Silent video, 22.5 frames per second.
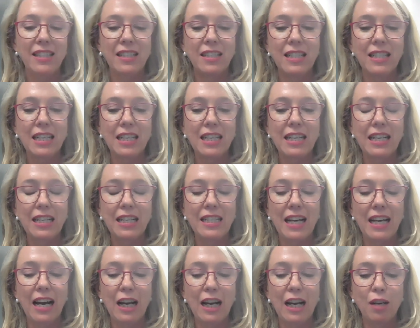
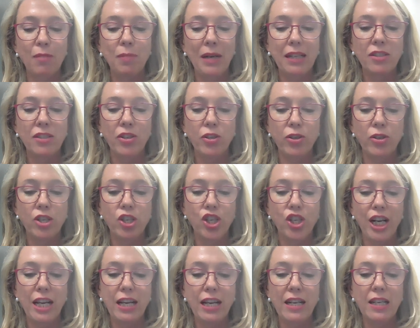indeed. Um, so
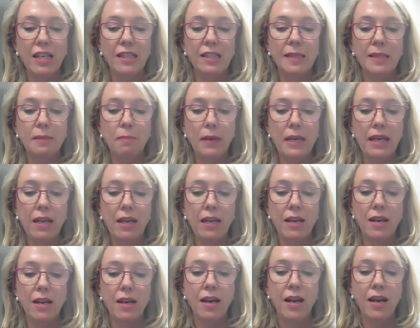Jen has
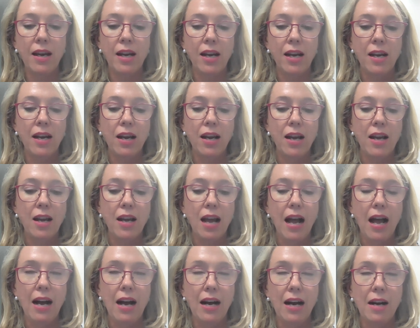been
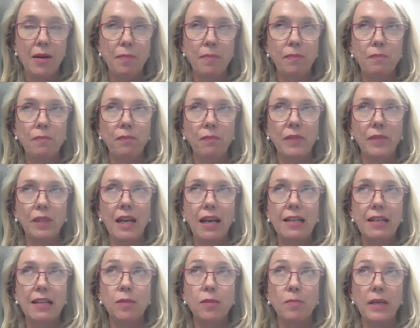um,
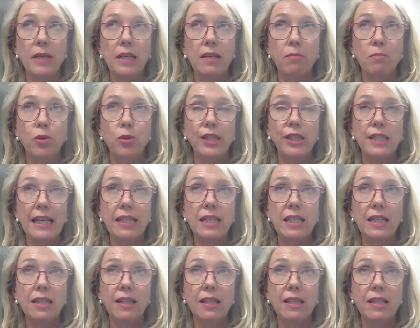has been
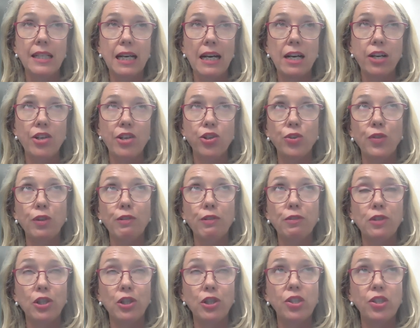presenting this data on the
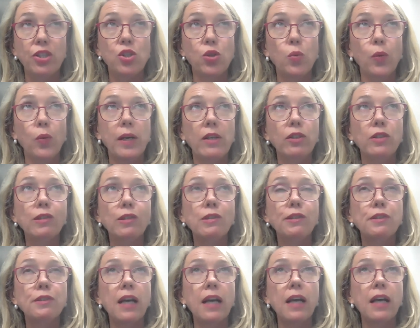first
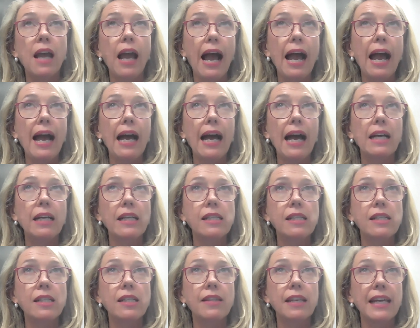12
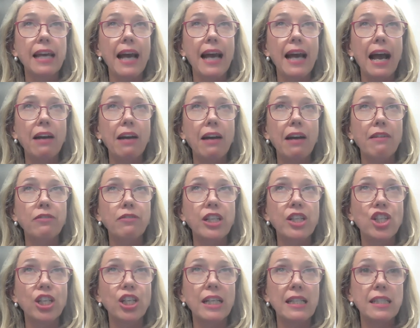and the
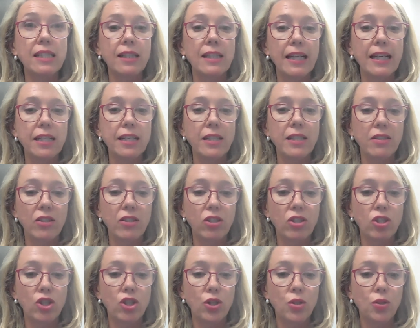average is less
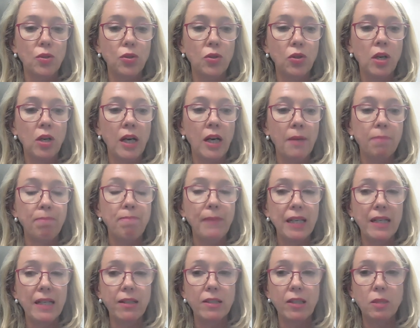than two
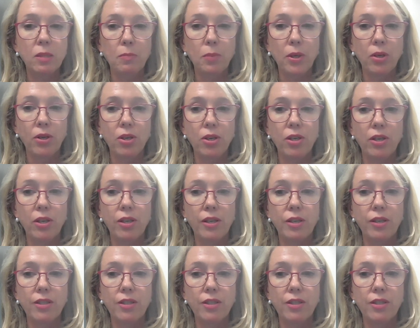minutes per